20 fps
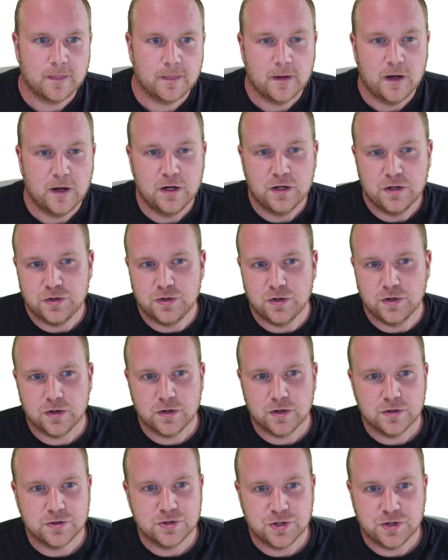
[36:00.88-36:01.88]
Your
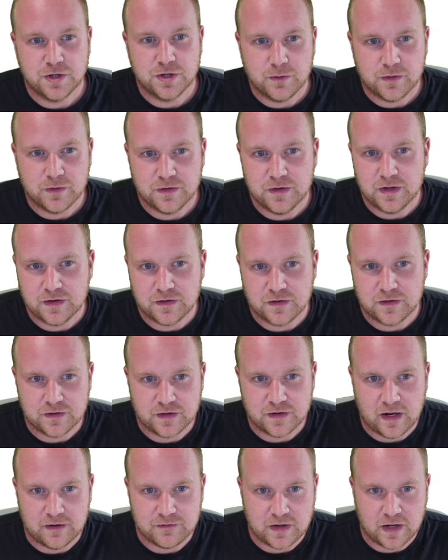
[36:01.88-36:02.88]
journey with Nix doesn't
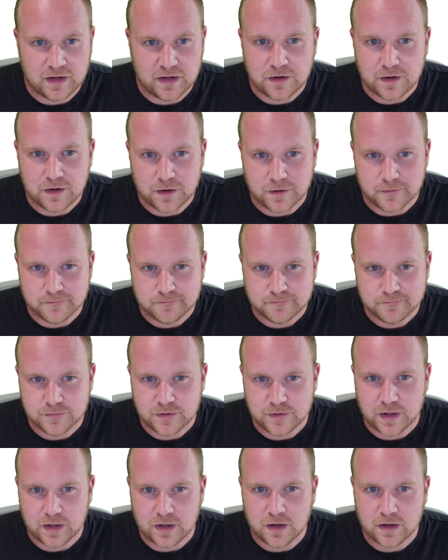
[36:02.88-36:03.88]
have to end here.
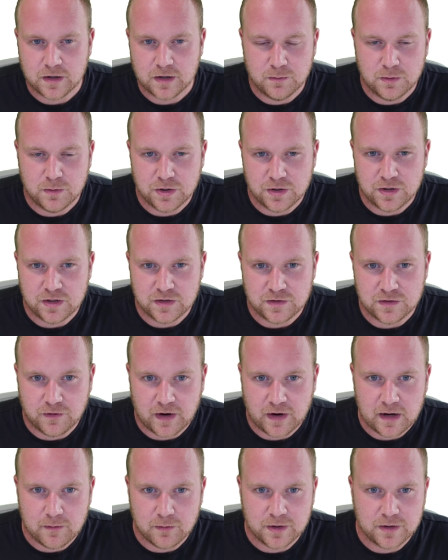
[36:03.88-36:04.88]
The community is
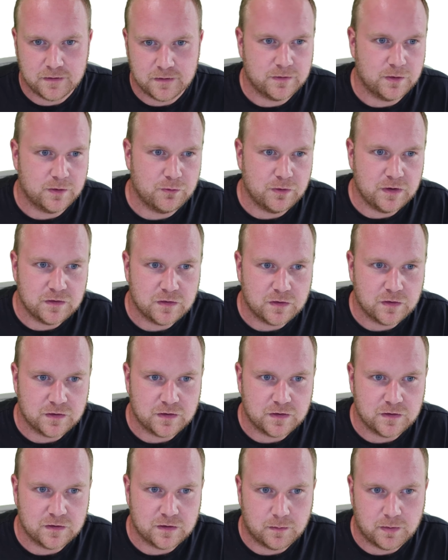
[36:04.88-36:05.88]
vibrant, the
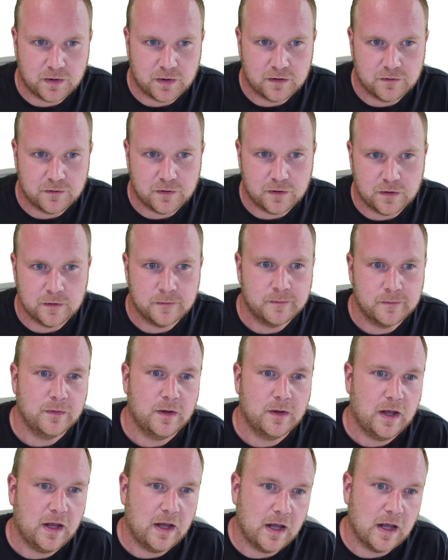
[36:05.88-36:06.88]
resources are plentiful,
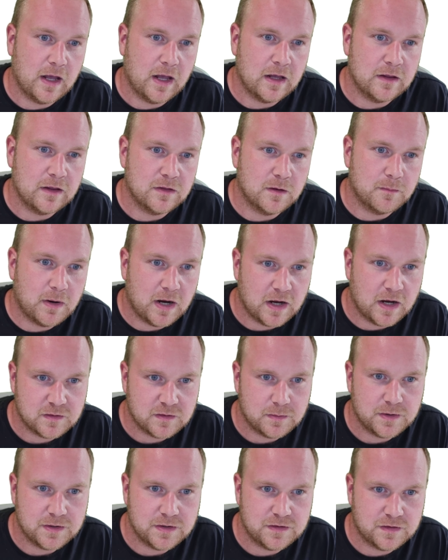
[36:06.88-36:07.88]
and the
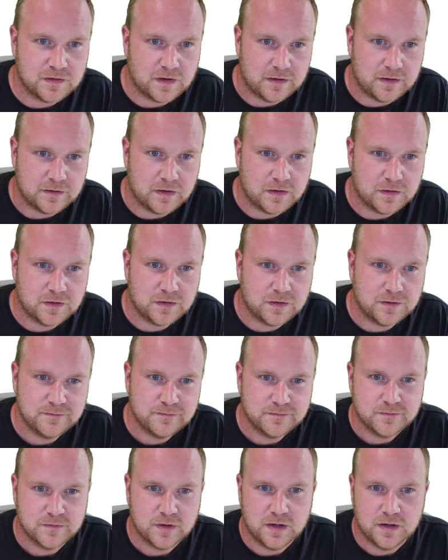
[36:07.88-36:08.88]
possibilities are endless.
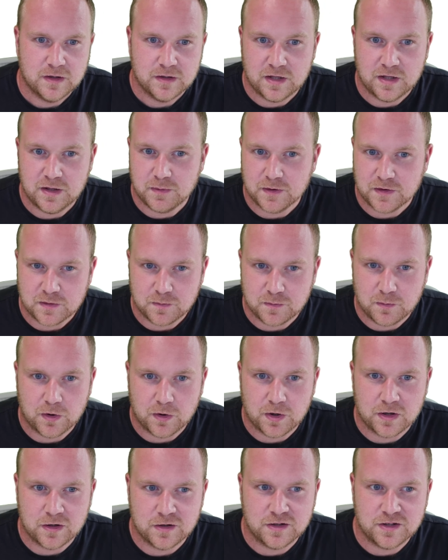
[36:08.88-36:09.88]
Keep
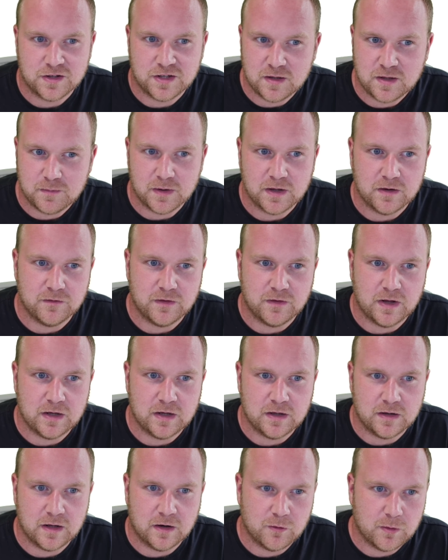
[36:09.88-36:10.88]
exploring, keep
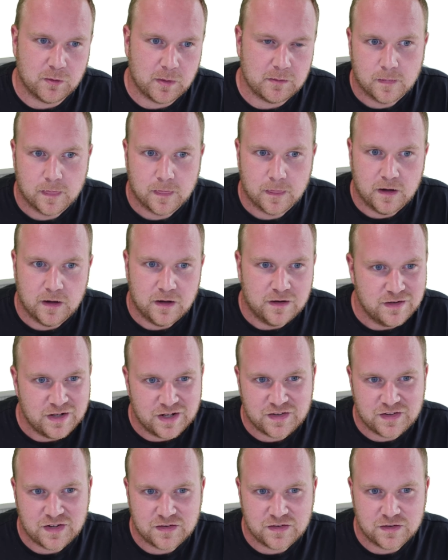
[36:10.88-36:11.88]
innovating, and remember,
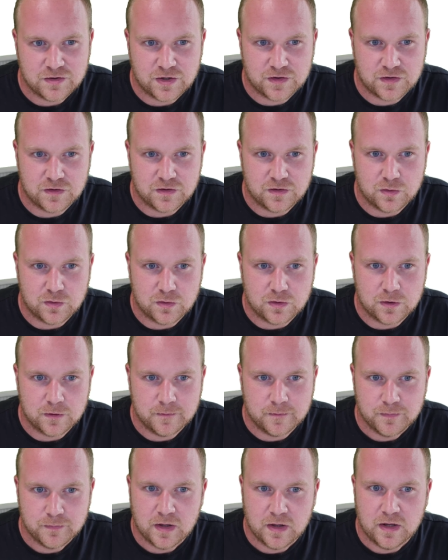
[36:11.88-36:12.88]
Nix isn't just a tool,
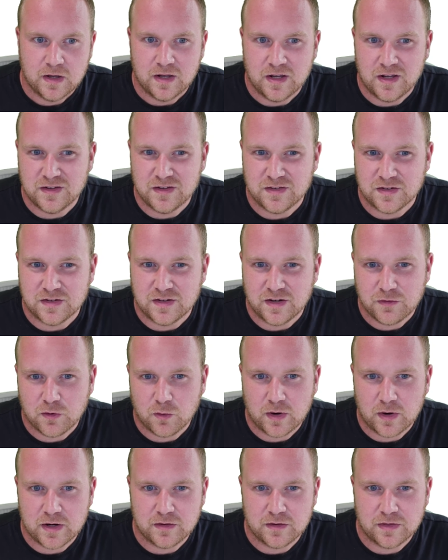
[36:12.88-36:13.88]
it's a different
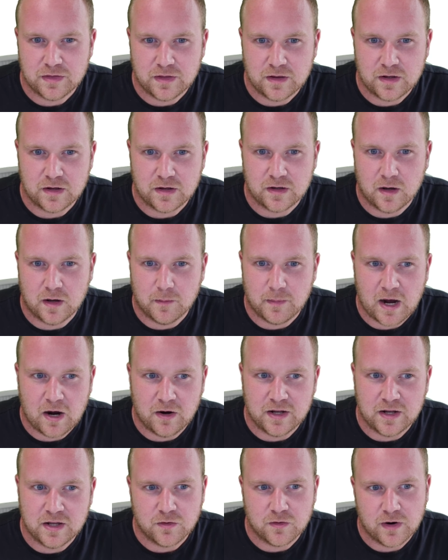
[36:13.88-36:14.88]
way to think about
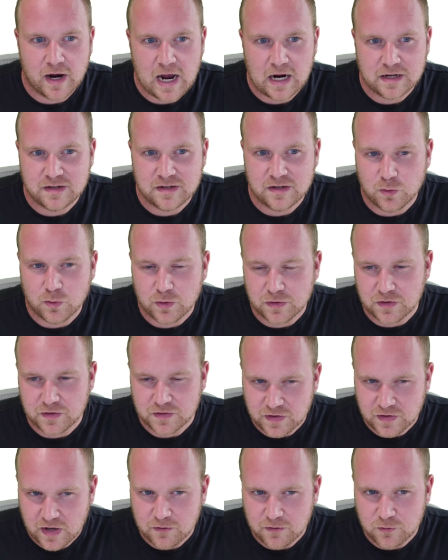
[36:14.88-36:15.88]
interacting with our
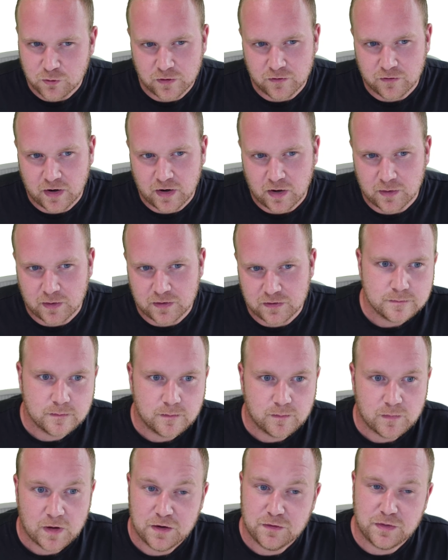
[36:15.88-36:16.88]
software environments.
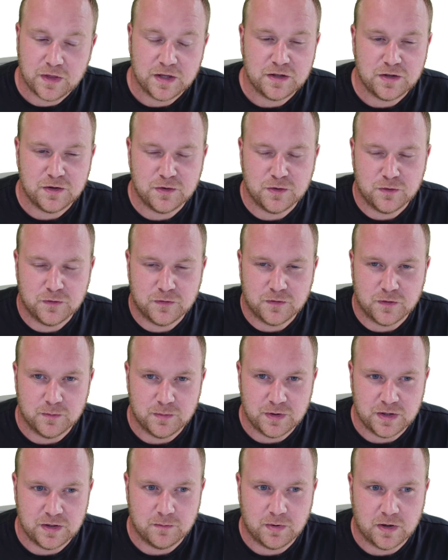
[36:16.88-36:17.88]
Thank you for
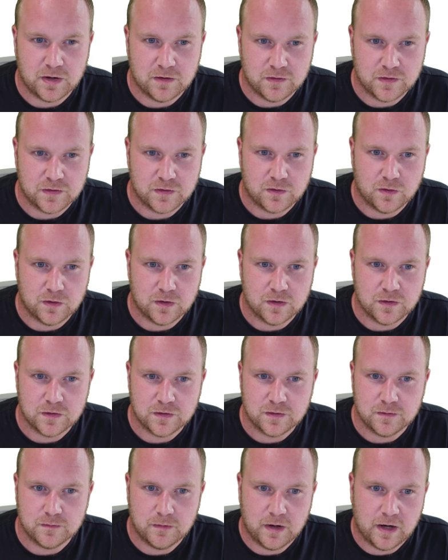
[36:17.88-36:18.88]
being part of this course.
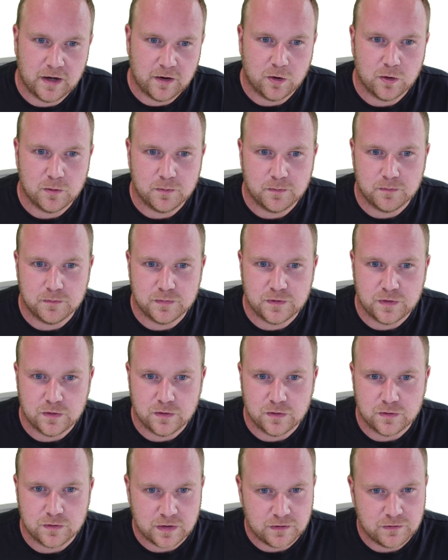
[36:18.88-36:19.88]
I hope to
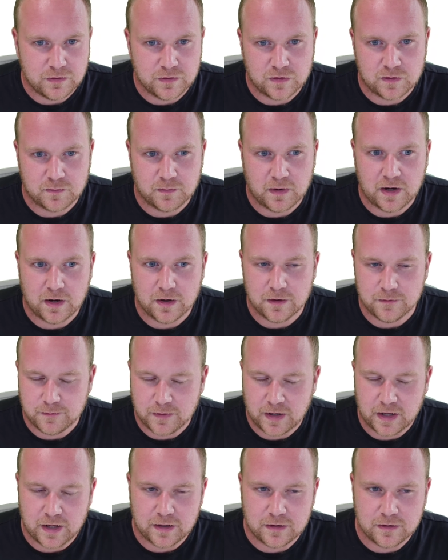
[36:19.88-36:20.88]
leave you inspired
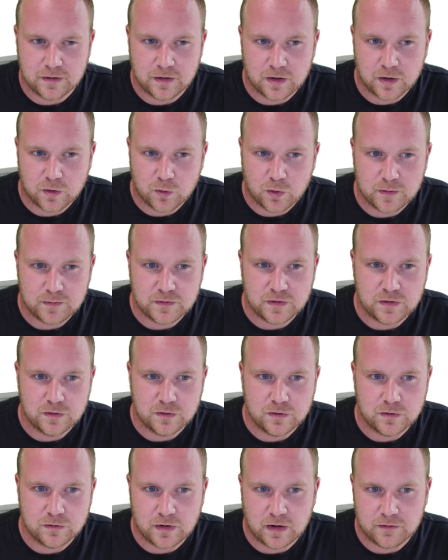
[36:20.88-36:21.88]
and equipped
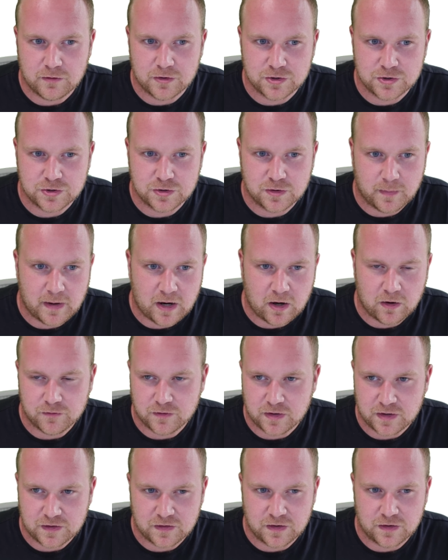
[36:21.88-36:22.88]
to leverage the power of
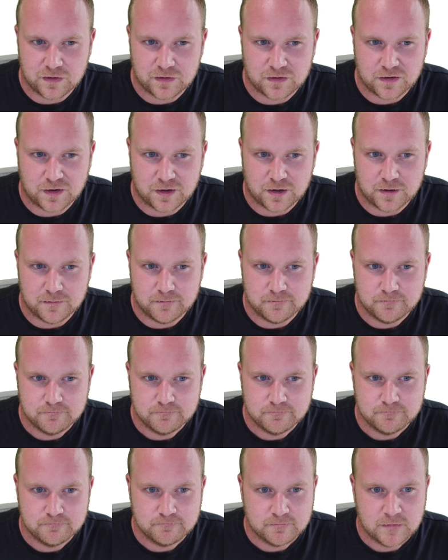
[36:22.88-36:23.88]
Nix at your startup.
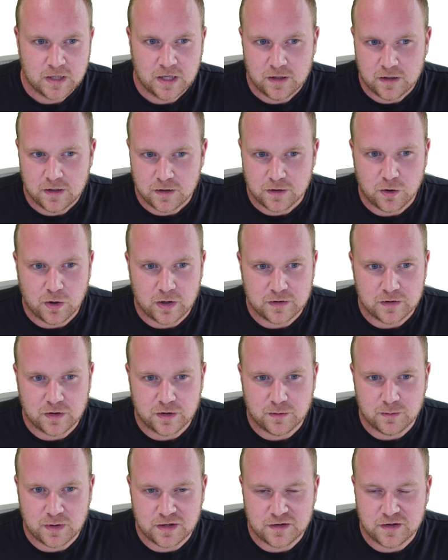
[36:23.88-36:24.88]
Go out there and
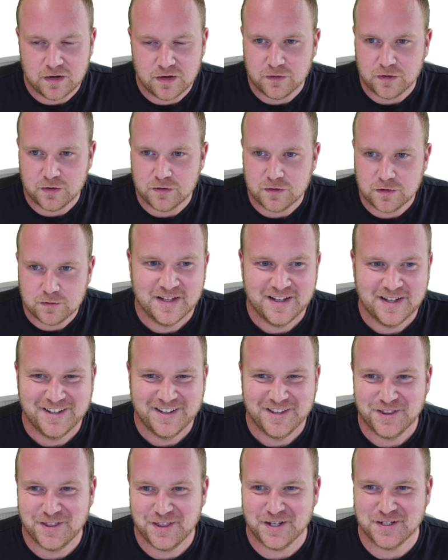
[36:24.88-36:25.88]
make a difference.
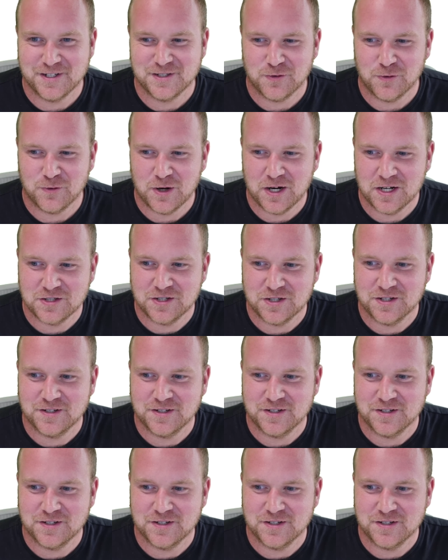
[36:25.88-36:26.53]
Thanks for watching.